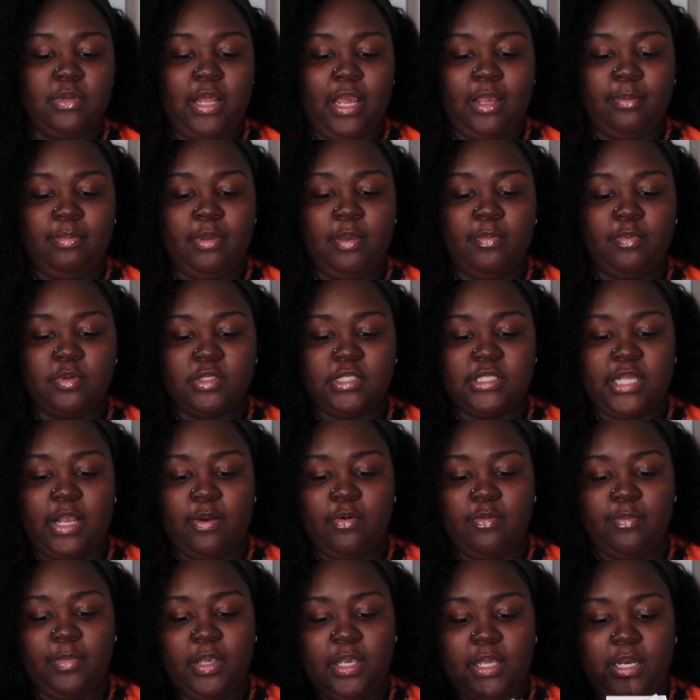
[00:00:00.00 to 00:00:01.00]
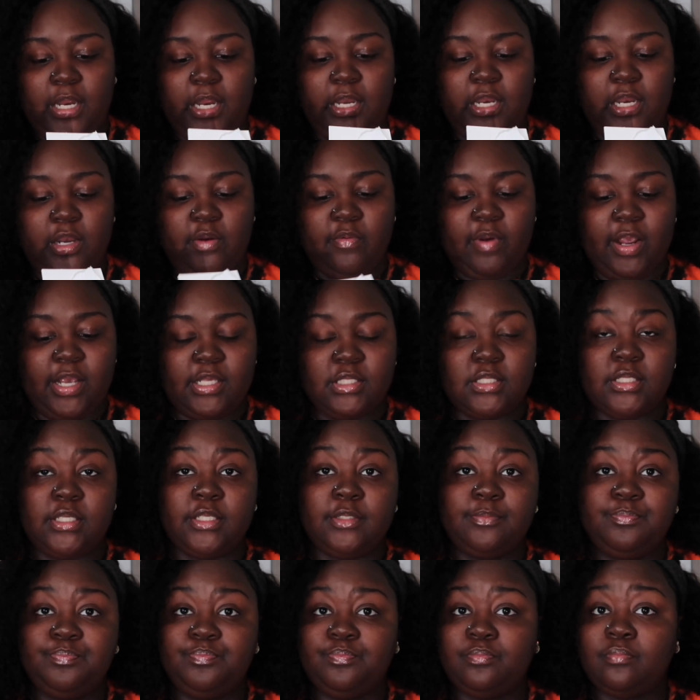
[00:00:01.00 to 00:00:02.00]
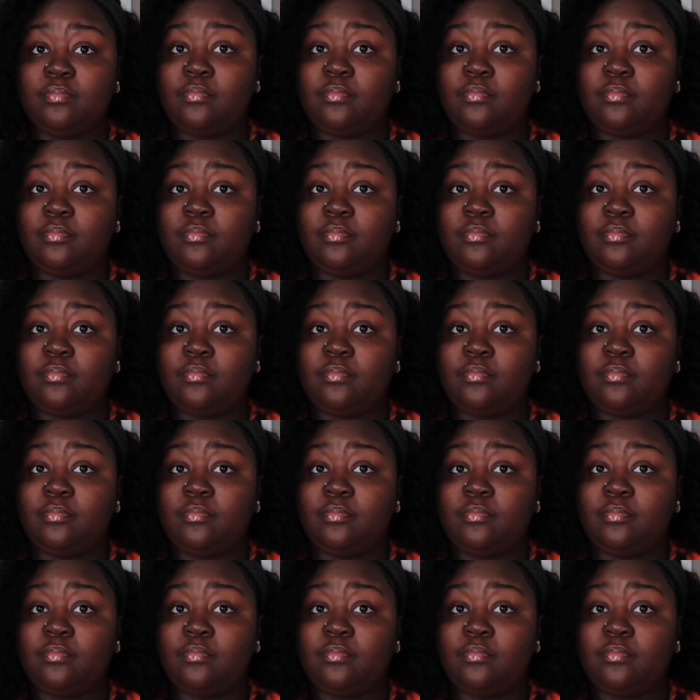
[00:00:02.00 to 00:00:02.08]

like people stay with me and they need a razor